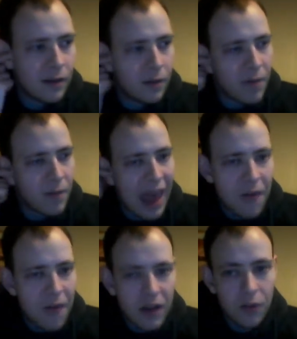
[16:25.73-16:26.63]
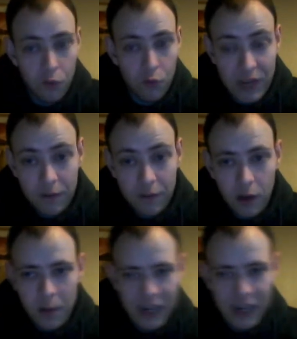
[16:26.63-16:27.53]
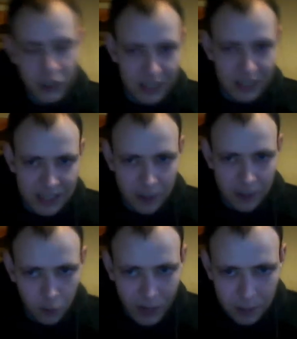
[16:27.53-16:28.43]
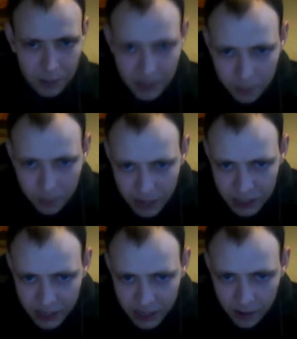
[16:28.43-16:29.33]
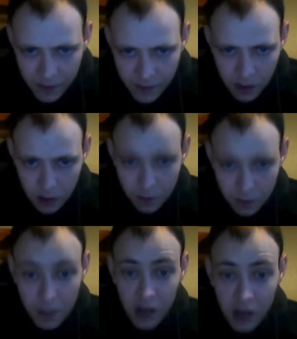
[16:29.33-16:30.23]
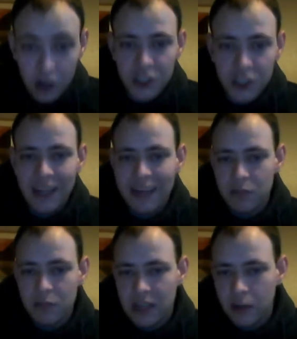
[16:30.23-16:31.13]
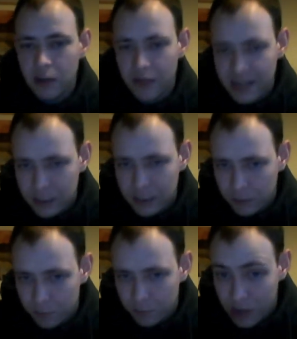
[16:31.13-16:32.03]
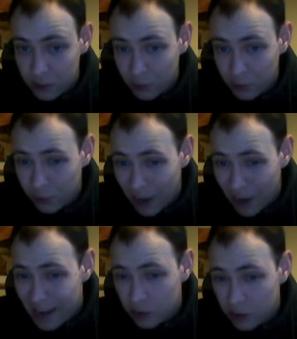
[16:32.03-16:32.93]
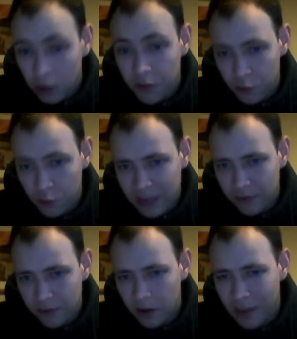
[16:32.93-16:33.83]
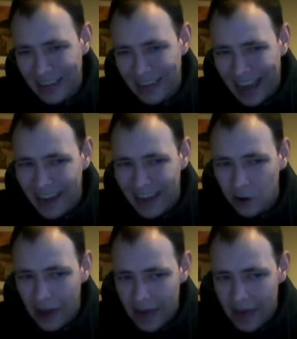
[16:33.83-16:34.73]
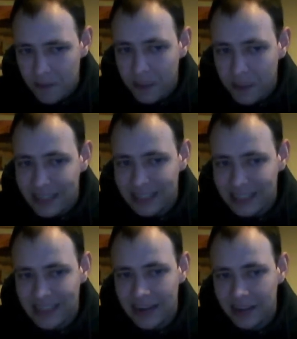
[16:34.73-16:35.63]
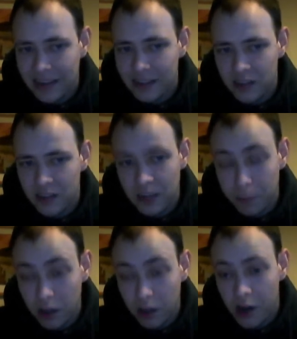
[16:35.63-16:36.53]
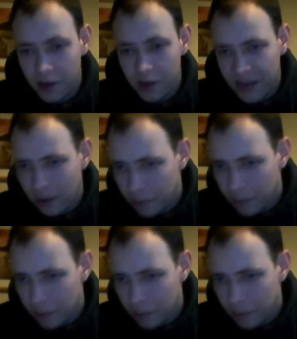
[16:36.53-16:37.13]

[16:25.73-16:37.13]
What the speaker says: heavy on the reverb. It actually says it on the Wikipedia page here that Mert Kozolek himself expressed regret over the reverb and echo heavy mixing techniques that he employed on the album